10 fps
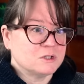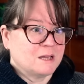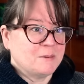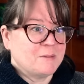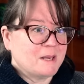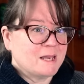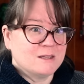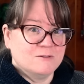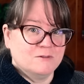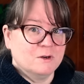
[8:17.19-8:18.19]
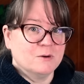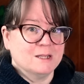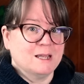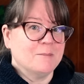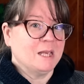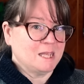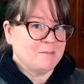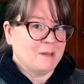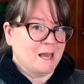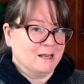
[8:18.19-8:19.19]
are coming back in vogue and they might
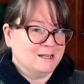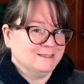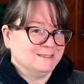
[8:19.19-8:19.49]
get mad.